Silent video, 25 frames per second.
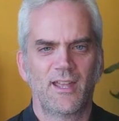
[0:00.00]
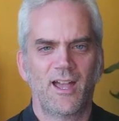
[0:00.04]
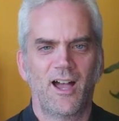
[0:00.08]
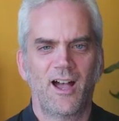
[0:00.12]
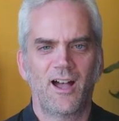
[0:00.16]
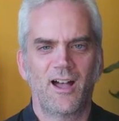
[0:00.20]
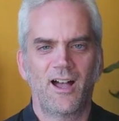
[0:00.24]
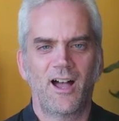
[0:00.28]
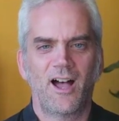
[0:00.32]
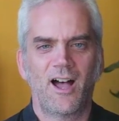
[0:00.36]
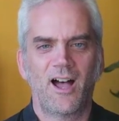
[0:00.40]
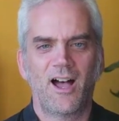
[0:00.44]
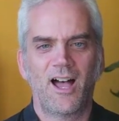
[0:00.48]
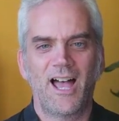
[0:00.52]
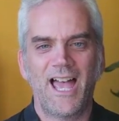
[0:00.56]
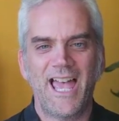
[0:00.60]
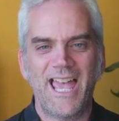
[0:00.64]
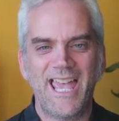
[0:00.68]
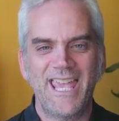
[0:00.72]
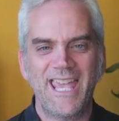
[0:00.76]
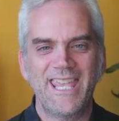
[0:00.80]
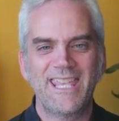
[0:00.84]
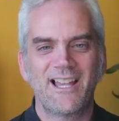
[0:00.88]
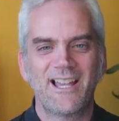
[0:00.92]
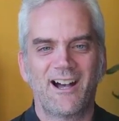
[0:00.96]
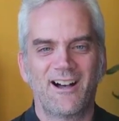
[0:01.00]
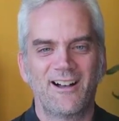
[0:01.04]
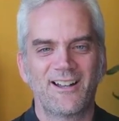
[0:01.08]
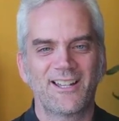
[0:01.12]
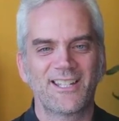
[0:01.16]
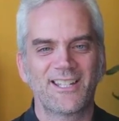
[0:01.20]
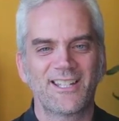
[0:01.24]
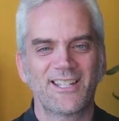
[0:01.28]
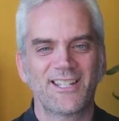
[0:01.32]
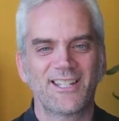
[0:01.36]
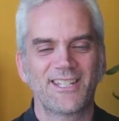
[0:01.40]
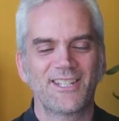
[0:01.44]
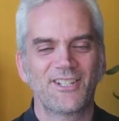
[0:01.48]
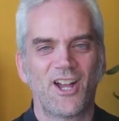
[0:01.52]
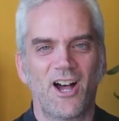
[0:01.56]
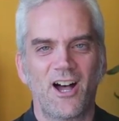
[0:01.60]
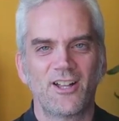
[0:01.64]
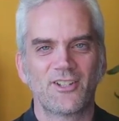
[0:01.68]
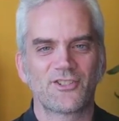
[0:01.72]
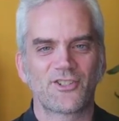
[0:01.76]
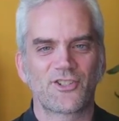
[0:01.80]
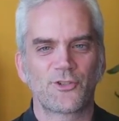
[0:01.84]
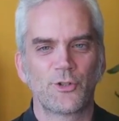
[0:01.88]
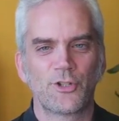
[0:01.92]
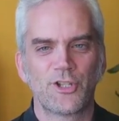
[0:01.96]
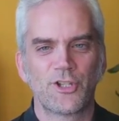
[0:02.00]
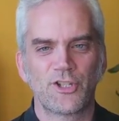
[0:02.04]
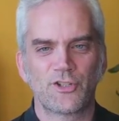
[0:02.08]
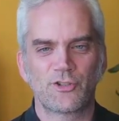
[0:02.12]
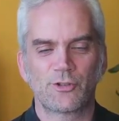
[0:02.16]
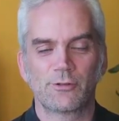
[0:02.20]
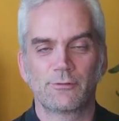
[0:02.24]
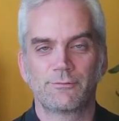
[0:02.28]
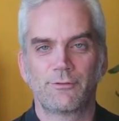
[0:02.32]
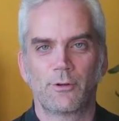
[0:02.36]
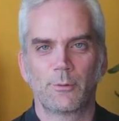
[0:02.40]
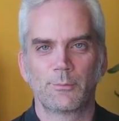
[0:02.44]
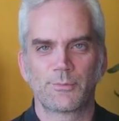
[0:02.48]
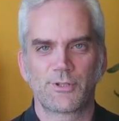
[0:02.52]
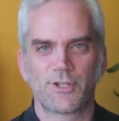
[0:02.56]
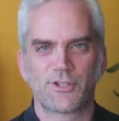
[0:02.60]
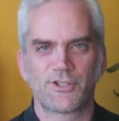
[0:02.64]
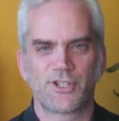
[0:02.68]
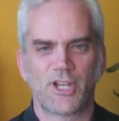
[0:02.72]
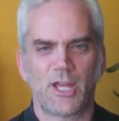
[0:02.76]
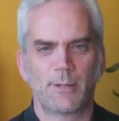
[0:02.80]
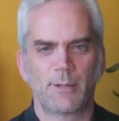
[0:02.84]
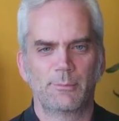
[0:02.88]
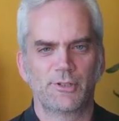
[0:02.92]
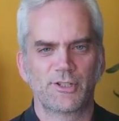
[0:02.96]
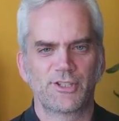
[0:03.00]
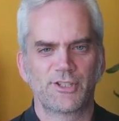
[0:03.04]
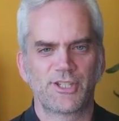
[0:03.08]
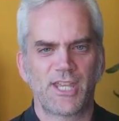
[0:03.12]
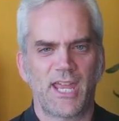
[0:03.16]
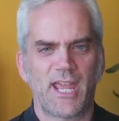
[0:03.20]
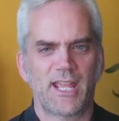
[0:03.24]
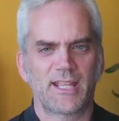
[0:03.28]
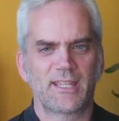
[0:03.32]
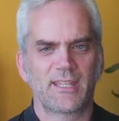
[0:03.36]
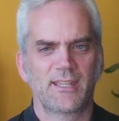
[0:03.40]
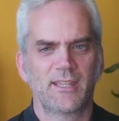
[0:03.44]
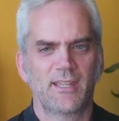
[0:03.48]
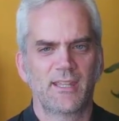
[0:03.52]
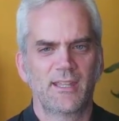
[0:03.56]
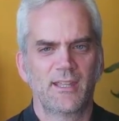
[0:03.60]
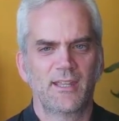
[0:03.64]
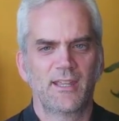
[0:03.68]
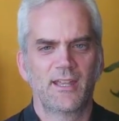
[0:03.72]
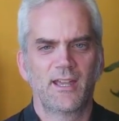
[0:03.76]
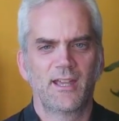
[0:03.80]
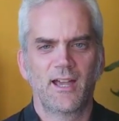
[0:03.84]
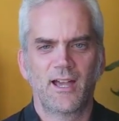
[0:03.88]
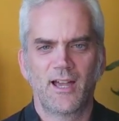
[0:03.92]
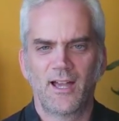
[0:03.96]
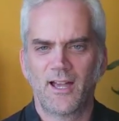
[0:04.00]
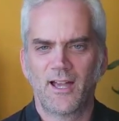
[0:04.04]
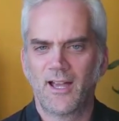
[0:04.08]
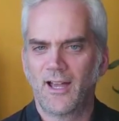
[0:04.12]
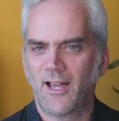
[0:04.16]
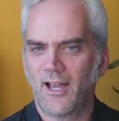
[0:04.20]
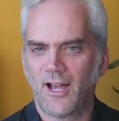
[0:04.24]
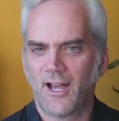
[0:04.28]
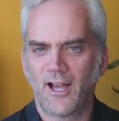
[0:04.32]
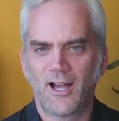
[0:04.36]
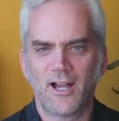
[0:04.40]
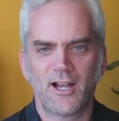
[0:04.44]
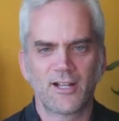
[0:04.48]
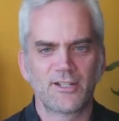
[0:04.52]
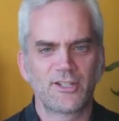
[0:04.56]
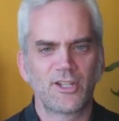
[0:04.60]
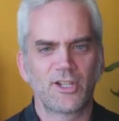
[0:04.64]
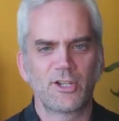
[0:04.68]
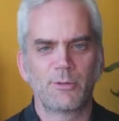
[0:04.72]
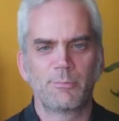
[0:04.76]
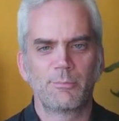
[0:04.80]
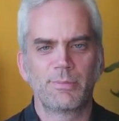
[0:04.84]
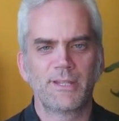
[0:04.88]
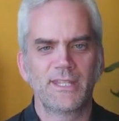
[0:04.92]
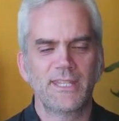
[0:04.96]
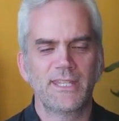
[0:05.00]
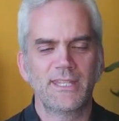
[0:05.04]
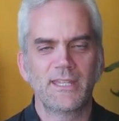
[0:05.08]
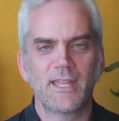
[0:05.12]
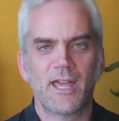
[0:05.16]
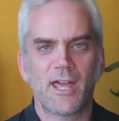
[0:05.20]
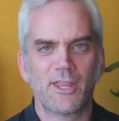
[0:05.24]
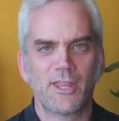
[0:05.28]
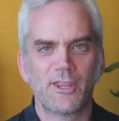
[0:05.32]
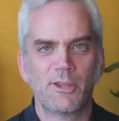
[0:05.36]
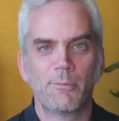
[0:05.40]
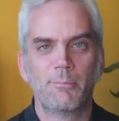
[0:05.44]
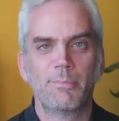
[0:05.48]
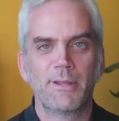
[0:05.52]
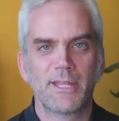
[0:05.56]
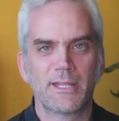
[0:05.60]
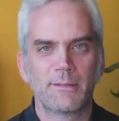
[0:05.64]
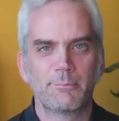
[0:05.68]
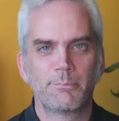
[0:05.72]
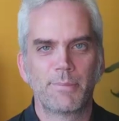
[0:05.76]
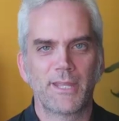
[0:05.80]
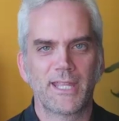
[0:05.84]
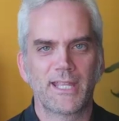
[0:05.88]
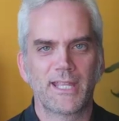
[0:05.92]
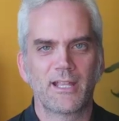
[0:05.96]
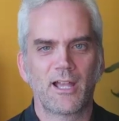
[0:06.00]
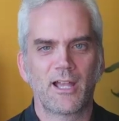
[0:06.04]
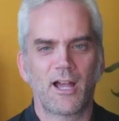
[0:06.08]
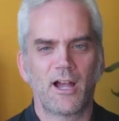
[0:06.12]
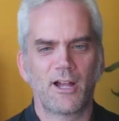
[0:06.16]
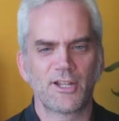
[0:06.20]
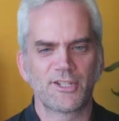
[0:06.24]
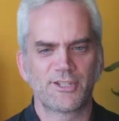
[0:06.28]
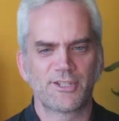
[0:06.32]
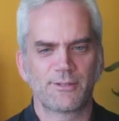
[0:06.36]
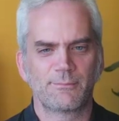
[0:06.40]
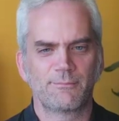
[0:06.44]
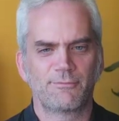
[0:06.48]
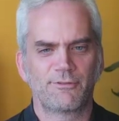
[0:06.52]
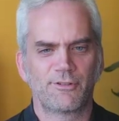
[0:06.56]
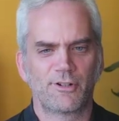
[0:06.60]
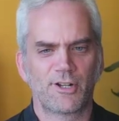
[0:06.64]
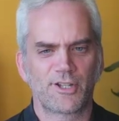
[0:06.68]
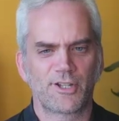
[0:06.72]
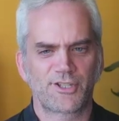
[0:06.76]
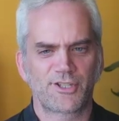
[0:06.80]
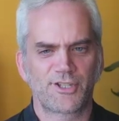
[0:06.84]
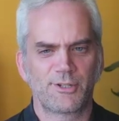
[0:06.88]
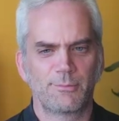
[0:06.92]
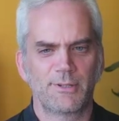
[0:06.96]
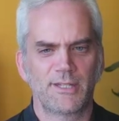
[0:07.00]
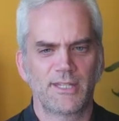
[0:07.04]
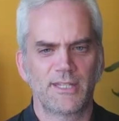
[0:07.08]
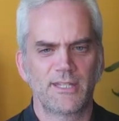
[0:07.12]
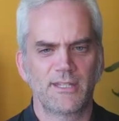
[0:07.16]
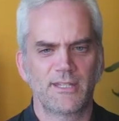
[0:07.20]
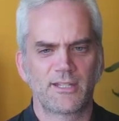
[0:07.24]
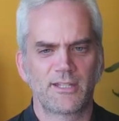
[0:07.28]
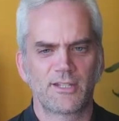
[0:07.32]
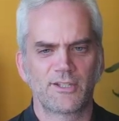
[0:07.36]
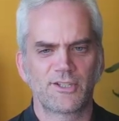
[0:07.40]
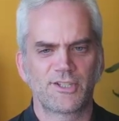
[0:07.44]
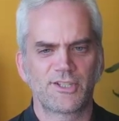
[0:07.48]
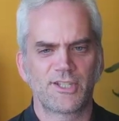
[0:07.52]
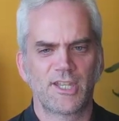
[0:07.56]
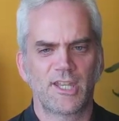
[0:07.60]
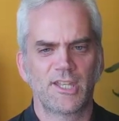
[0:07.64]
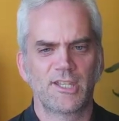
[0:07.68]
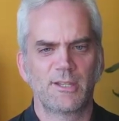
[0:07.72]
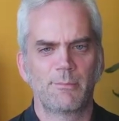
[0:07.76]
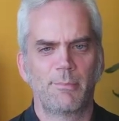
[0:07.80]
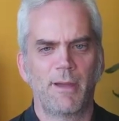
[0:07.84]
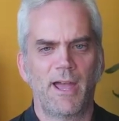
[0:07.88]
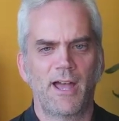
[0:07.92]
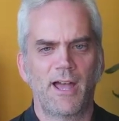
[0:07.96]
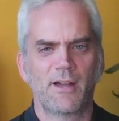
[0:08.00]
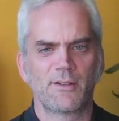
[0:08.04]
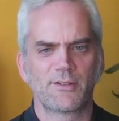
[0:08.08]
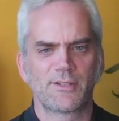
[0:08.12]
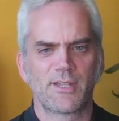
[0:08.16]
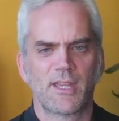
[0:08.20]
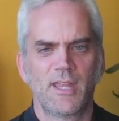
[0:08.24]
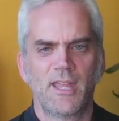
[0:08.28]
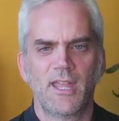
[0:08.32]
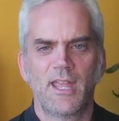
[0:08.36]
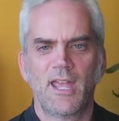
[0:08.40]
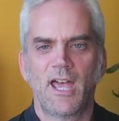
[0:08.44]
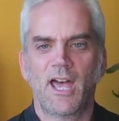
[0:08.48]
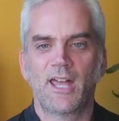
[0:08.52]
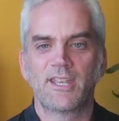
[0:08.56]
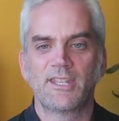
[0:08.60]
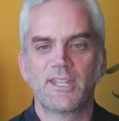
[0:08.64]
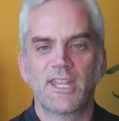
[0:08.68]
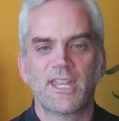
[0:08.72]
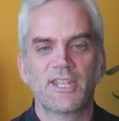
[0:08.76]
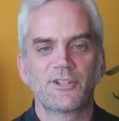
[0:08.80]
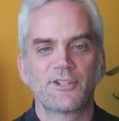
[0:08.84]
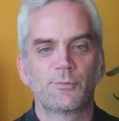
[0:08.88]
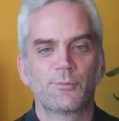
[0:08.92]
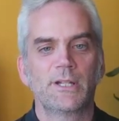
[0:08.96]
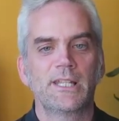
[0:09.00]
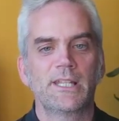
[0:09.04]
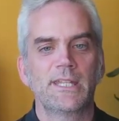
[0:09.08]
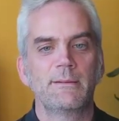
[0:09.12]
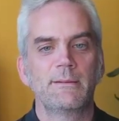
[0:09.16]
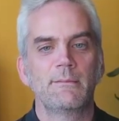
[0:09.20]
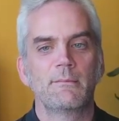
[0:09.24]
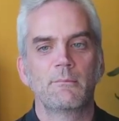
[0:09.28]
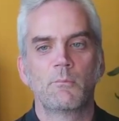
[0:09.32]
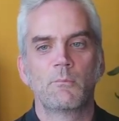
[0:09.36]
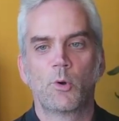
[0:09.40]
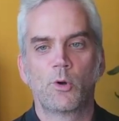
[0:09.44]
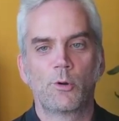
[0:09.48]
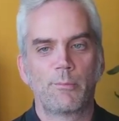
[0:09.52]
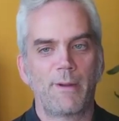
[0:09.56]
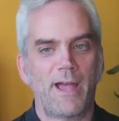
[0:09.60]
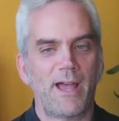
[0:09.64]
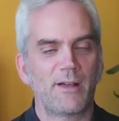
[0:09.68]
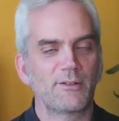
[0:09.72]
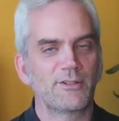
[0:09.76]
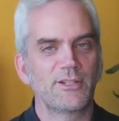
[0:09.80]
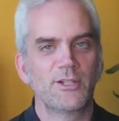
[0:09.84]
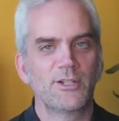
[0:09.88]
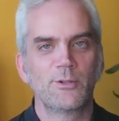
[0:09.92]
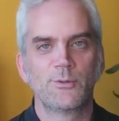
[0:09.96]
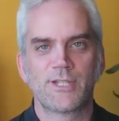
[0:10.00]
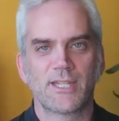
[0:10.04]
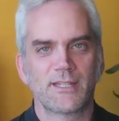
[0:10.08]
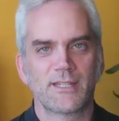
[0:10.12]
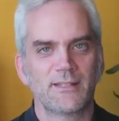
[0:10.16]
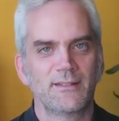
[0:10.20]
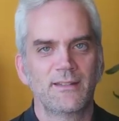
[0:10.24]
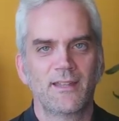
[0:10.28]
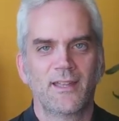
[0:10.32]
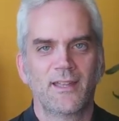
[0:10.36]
AI-enhanced traditional forms of cyber attack are going to be the big item for us to be concerned about. And it's really more about using